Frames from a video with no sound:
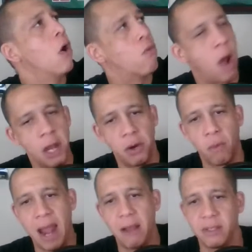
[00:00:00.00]
Ronda
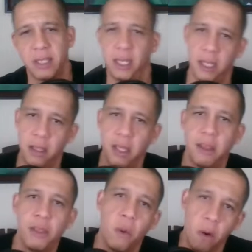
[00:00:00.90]
Rousey and the
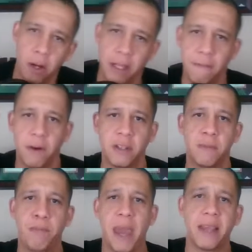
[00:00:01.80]
authority
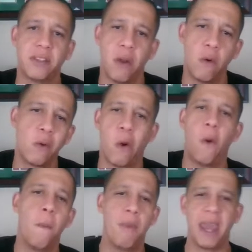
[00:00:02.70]
versus Stone
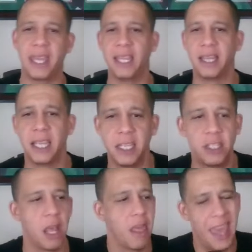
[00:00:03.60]
Cold Becky
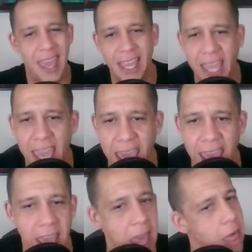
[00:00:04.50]
Lynch,
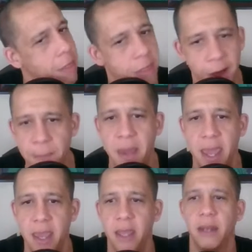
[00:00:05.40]
aka the
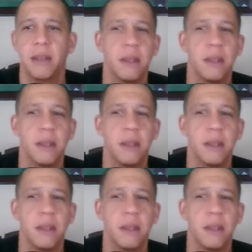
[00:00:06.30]
man.